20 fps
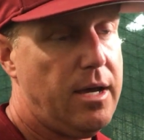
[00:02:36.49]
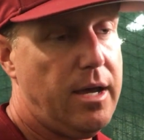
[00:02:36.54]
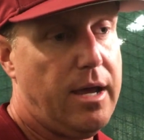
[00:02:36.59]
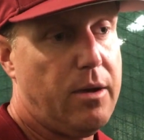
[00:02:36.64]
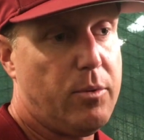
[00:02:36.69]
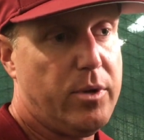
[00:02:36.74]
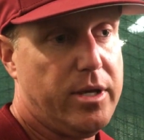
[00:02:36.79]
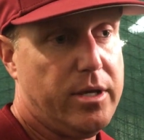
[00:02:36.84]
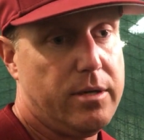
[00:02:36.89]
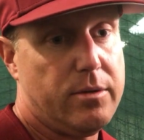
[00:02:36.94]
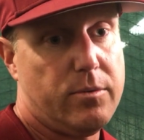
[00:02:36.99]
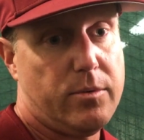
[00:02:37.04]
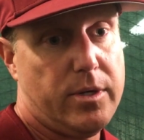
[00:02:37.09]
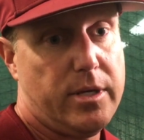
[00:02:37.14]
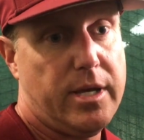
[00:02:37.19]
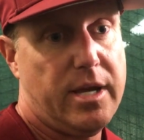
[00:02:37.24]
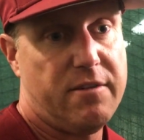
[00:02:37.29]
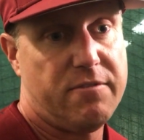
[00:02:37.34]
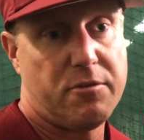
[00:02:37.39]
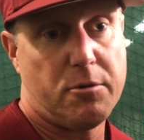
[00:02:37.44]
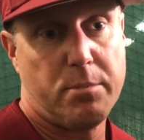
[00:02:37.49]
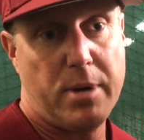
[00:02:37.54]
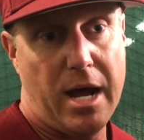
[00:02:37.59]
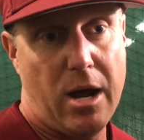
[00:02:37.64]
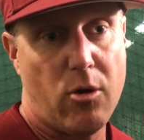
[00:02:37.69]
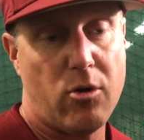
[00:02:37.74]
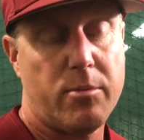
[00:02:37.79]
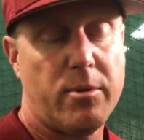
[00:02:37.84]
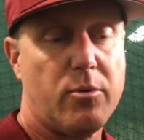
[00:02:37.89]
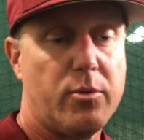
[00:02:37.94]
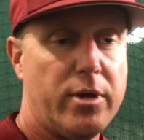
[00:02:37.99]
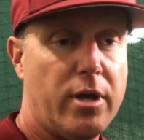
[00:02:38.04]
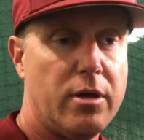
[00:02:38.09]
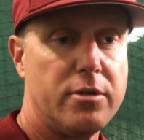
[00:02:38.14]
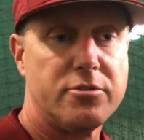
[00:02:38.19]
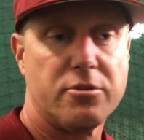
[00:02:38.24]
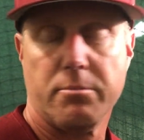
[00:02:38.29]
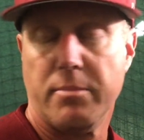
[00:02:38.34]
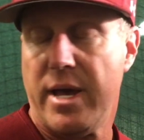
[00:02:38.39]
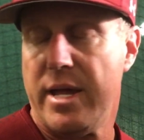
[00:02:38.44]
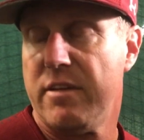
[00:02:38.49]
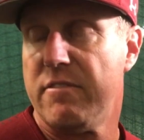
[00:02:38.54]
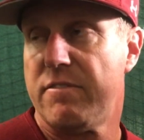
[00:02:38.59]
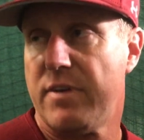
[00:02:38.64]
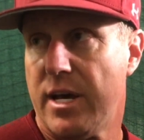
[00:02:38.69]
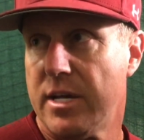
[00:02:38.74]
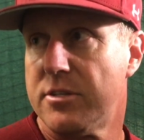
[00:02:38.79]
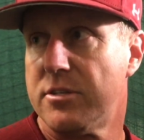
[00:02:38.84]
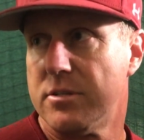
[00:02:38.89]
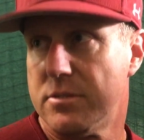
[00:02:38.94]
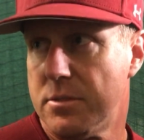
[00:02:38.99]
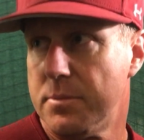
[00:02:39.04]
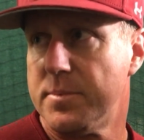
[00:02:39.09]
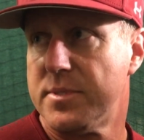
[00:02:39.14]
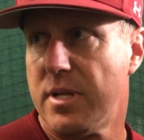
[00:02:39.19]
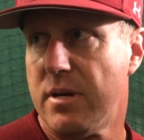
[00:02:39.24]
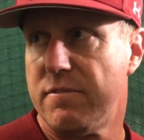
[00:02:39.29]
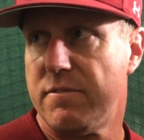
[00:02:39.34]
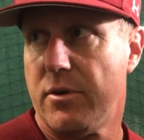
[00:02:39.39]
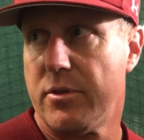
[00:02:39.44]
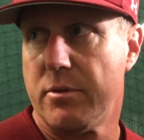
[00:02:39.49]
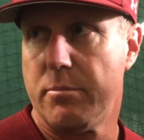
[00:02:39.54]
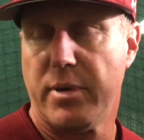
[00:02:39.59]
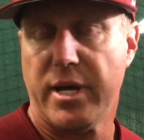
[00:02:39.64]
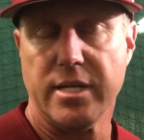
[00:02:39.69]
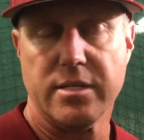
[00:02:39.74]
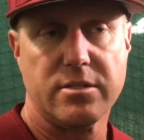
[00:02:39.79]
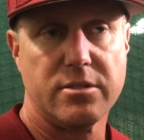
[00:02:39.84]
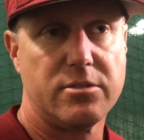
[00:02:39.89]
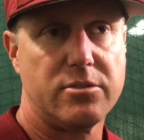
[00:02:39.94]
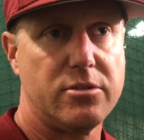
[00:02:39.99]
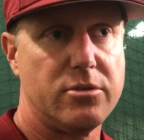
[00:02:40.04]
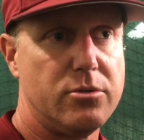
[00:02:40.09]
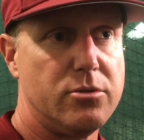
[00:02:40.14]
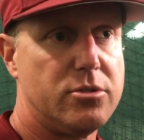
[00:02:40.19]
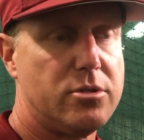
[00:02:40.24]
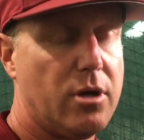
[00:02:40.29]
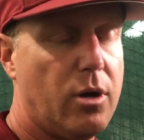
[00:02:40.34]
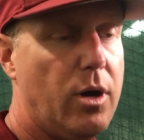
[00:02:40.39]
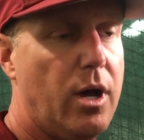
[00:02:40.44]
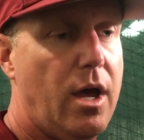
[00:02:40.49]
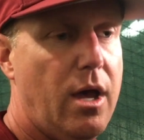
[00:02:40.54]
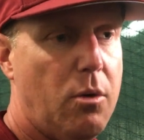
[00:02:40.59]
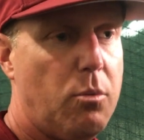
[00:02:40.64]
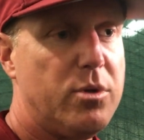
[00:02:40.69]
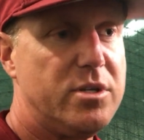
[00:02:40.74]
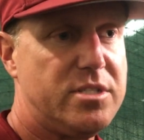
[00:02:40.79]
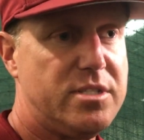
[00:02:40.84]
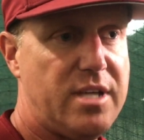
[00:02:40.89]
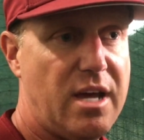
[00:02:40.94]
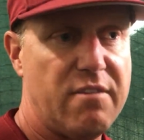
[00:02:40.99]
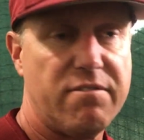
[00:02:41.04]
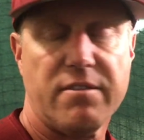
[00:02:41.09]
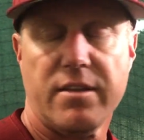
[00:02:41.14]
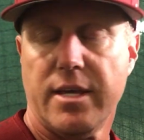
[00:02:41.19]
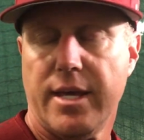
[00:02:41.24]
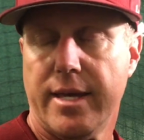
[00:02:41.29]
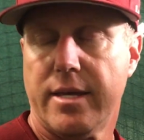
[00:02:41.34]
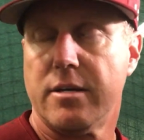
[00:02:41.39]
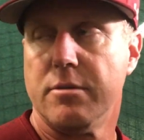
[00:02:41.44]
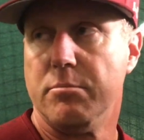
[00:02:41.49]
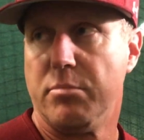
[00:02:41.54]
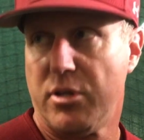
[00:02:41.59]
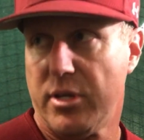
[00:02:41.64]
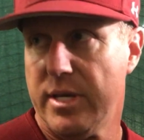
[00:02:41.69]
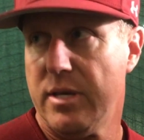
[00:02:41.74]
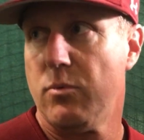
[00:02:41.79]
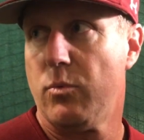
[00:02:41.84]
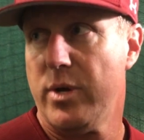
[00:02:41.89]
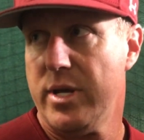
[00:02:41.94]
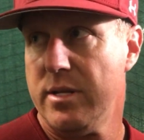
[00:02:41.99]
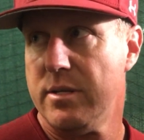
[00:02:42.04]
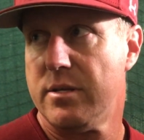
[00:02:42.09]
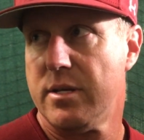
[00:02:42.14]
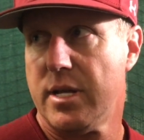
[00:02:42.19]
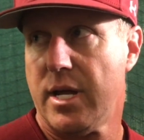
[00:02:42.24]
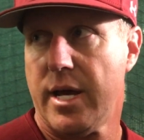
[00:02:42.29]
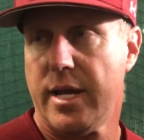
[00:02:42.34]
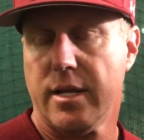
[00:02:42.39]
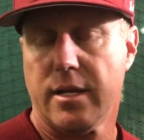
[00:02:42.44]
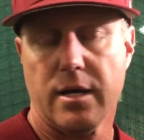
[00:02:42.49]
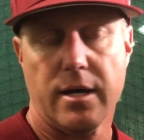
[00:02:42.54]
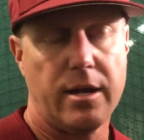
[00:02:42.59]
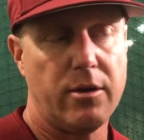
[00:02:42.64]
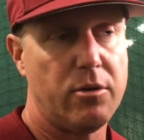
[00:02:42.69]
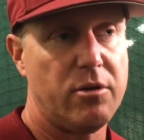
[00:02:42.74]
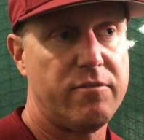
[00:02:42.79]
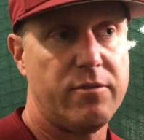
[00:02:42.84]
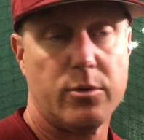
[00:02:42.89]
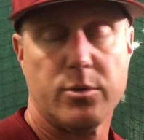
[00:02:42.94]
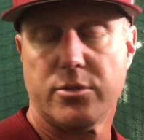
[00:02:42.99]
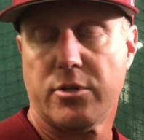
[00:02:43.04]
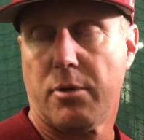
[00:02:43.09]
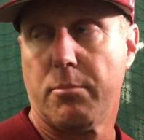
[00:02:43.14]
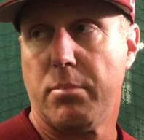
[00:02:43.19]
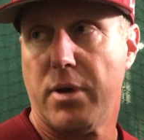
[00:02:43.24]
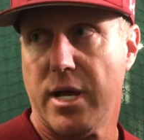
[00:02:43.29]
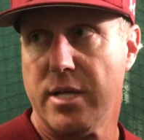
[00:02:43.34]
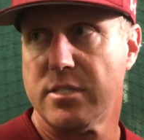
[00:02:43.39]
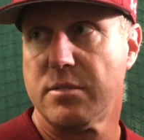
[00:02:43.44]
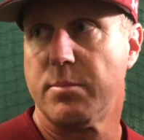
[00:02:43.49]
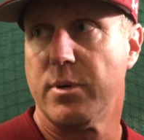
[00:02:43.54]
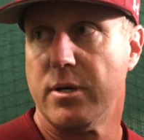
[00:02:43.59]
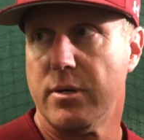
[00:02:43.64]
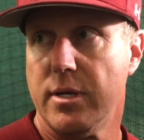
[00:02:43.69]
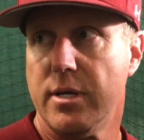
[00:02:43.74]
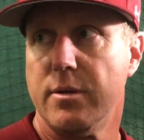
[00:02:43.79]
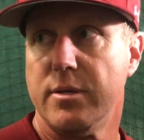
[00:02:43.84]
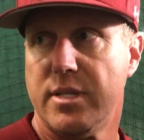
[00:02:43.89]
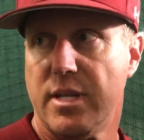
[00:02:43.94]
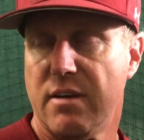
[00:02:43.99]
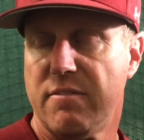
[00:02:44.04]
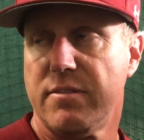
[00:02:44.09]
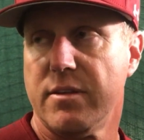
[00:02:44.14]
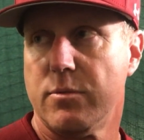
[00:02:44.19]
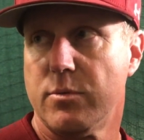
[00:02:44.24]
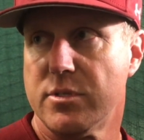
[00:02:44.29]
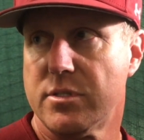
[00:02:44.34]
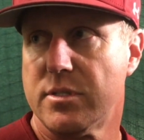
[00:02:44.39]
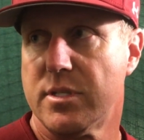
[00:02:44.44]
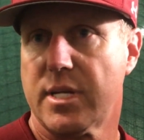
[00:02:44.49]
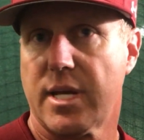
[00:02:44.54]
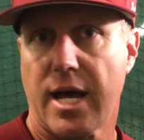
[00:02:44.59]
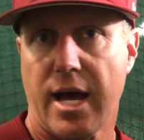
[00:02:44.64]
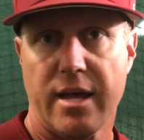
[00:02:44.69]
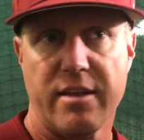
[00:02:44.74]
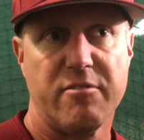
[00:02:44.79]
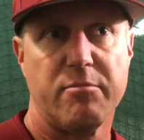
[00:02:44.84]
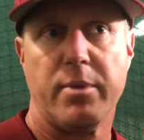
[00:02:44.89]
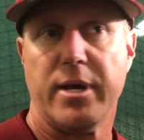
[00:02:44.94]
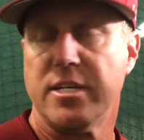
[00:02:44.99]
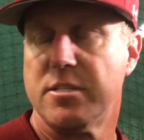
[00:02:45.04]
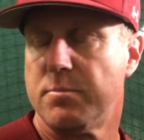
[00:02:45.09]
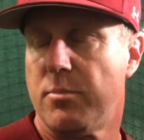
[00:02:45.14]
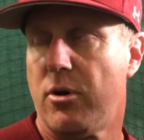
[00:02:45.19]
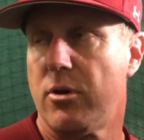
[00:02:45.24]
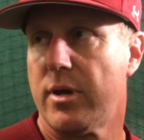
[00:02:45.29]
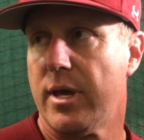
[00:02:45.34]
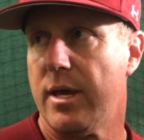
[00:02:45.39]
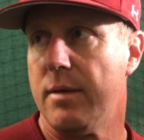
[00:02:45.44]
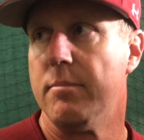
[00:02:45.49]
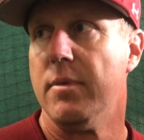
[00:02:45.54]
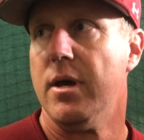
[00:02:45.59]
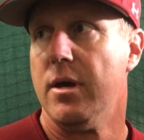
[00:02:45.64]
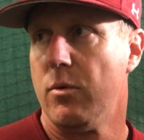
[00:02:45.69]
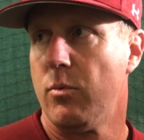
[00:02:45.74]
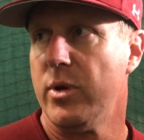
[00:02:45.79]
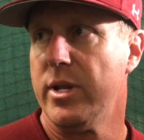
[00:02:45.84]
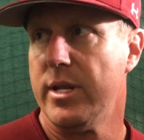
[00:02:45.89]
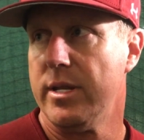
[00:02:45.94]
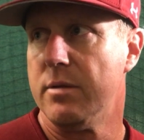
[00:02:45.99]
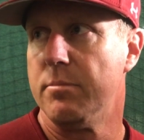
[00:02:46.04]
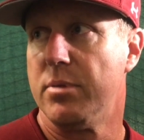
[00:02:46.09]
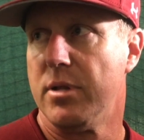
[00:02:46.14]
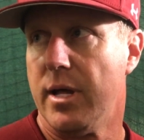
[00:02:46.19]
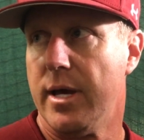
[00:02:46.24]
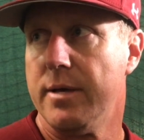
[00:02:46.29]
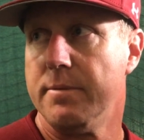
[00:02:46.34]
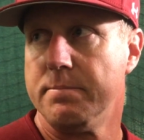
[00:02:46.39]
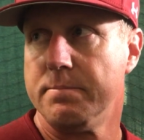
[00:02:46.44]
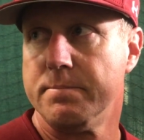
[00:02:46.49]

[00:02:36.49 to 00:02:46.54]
And we hit for power, but we also manufactured some stuff on the bases too. So it was definitely a complete win tonight. I don't know if it was our best, but it definitely was the kind of baseball game we need to play.